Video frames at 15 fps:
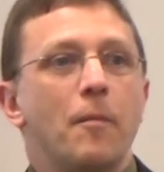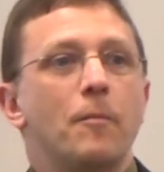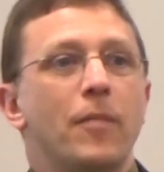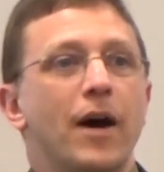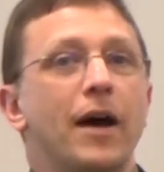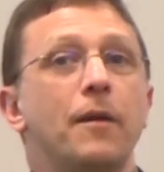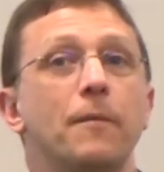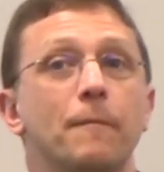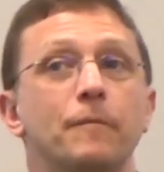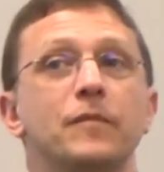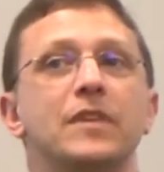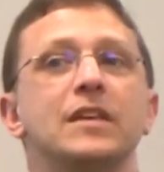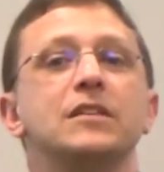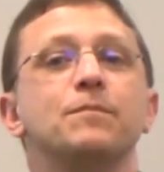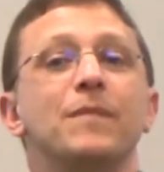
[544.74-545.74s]
but
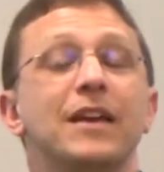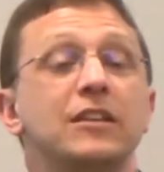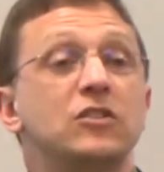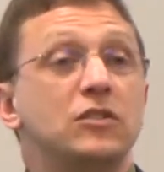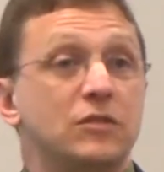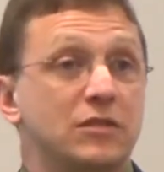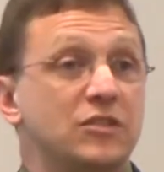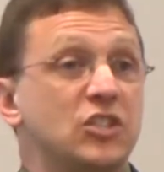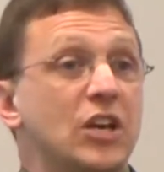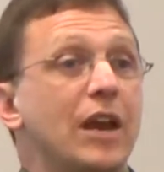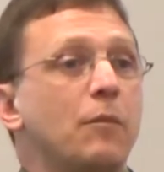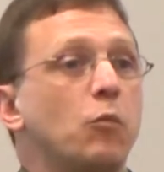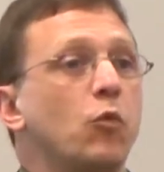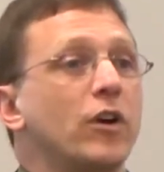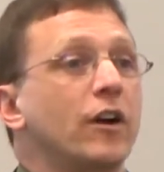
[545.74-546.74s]
this may
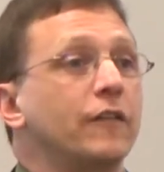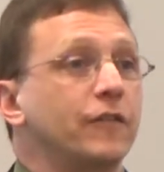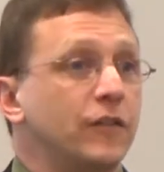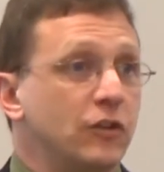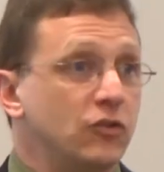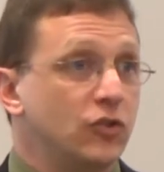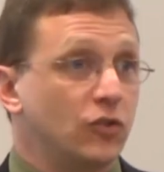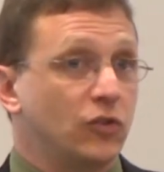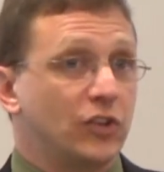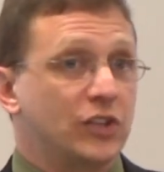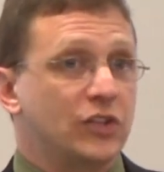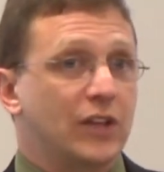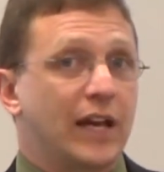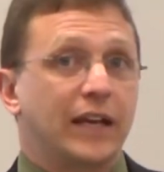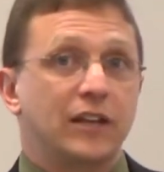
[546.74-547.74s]
shape what our future
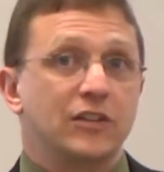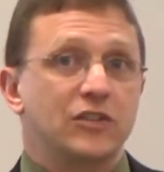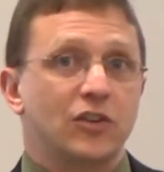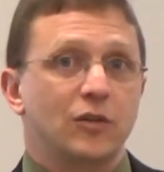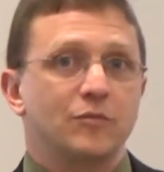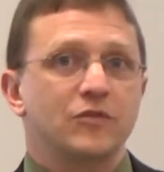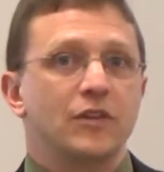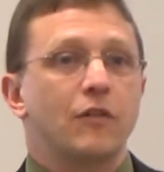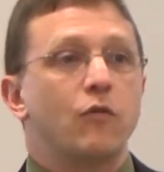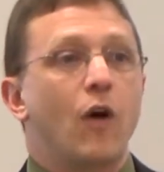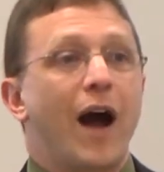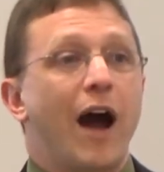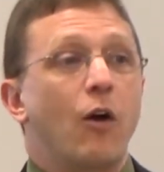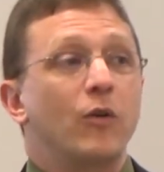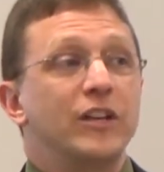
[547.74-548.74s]
looks like in terms of
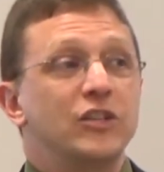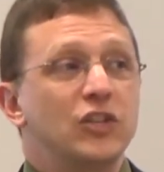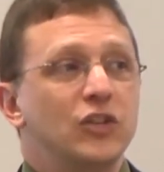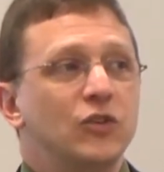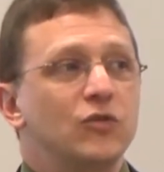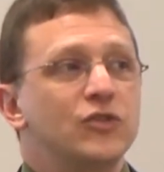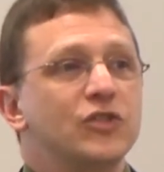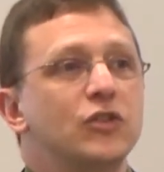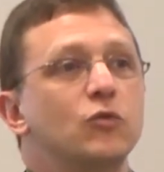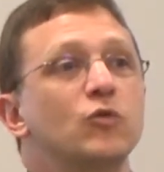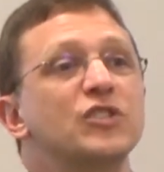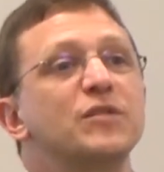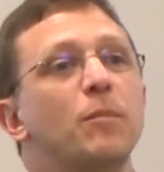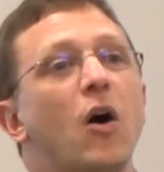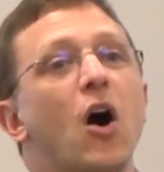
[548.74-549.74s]
how we choose to
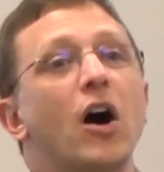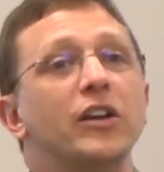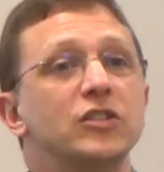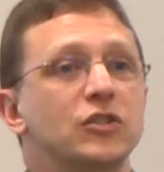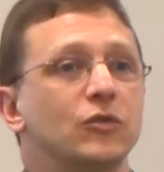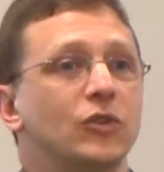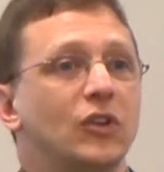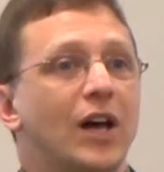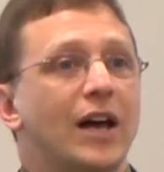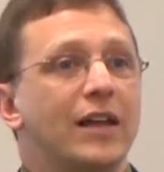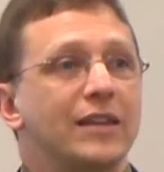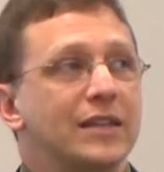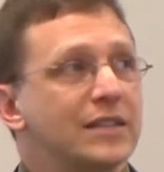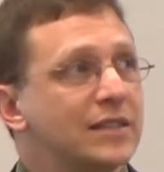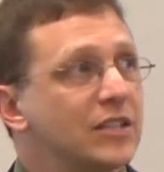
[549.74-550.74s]
respond to a lot
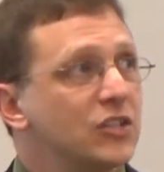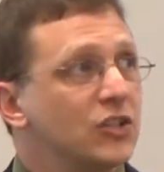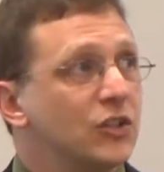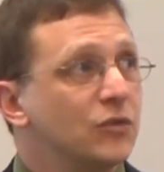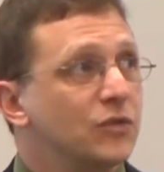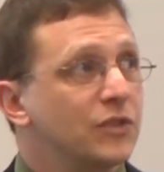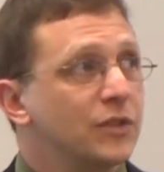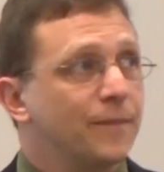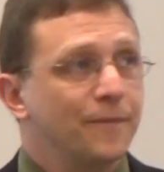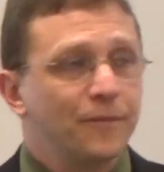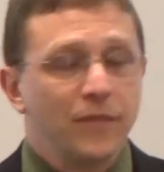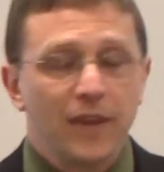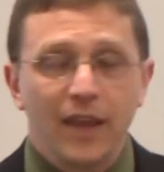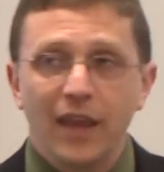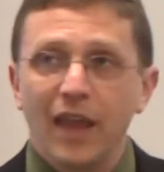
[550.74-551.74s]
of these issues.
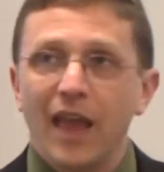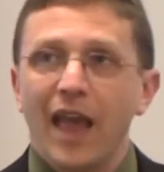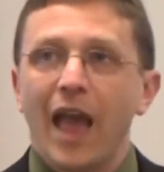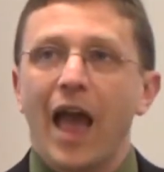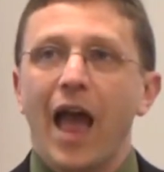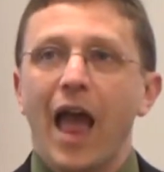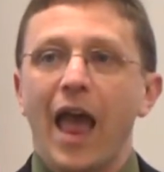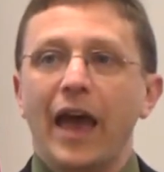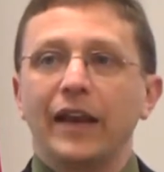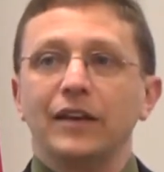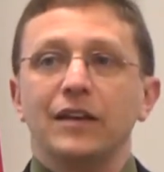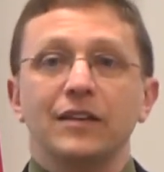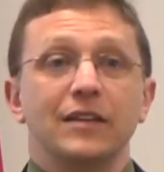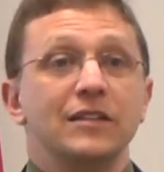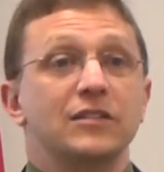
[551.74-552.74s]

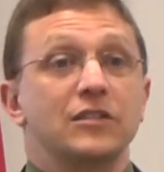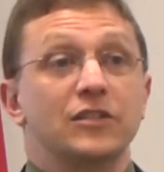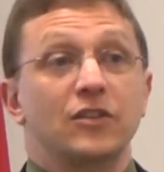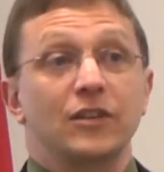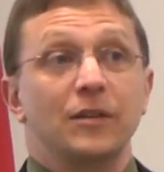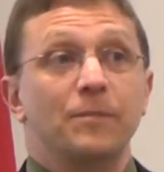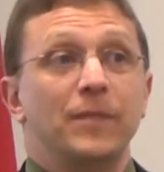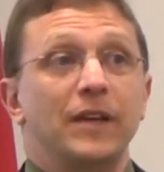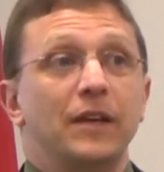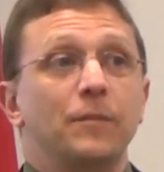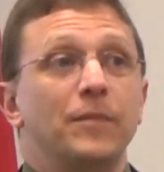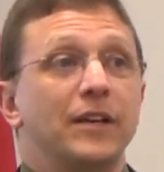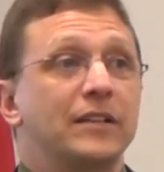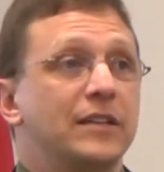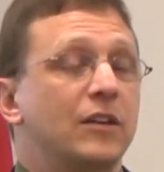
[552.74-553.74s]
And this is going to be a
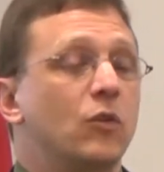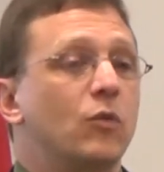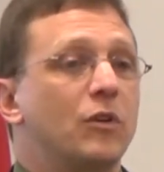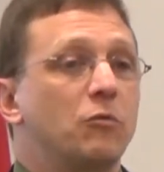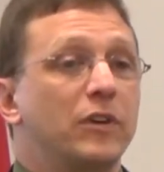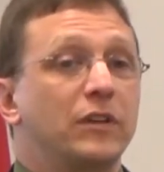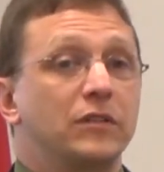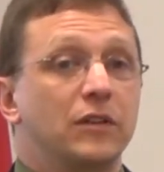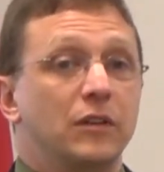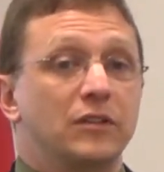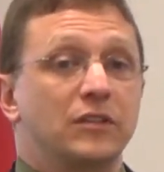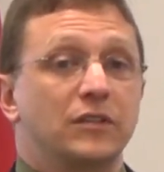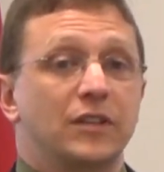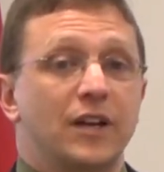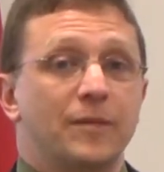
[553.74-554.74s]
big deal when we,
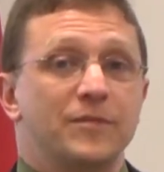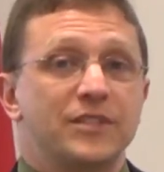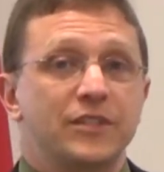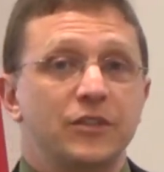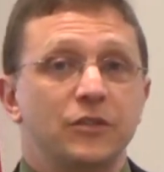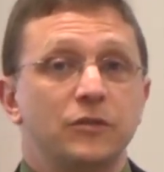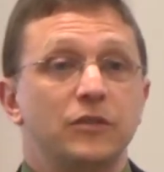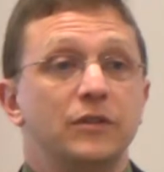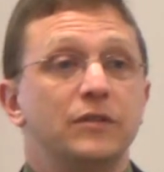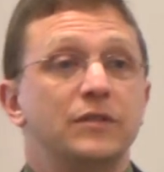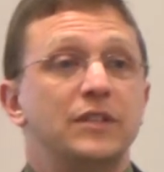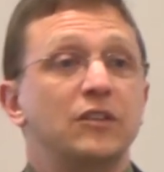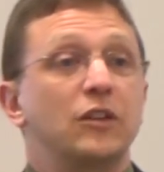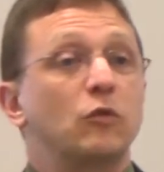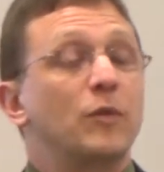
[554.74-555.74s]
it comes to
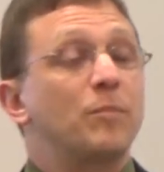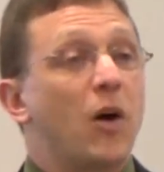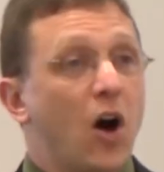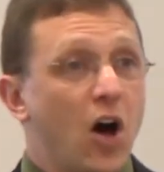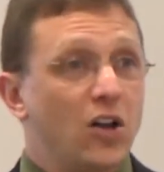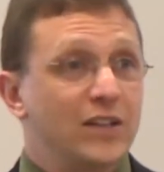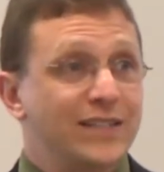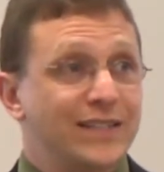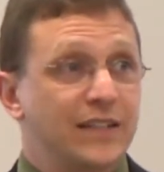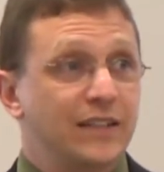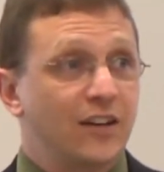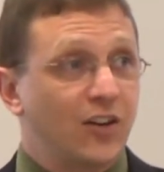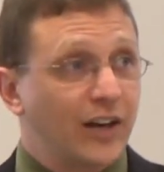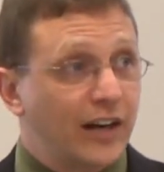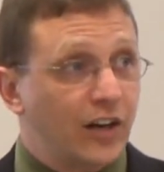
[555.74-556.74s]
dealing with policy
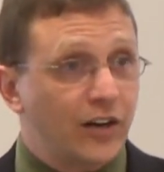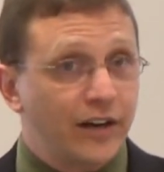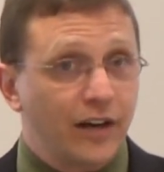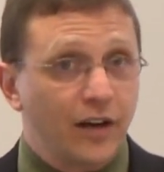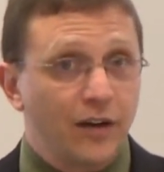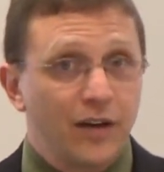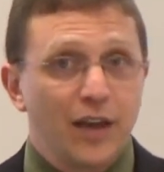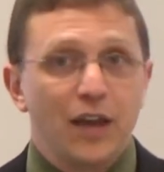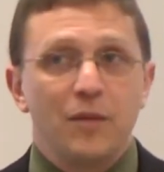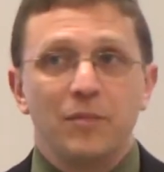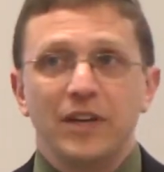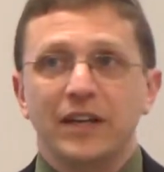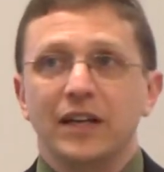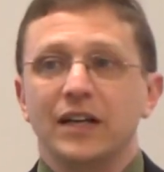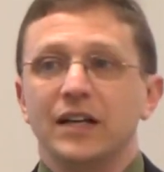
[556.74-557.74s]
in our area
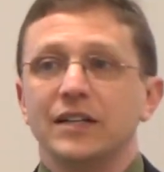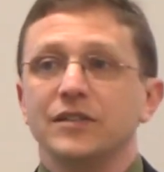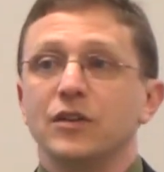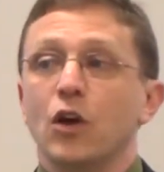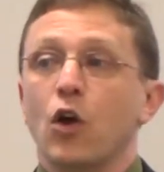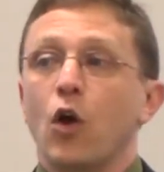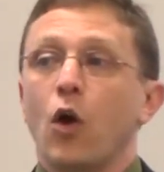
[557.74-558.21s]
because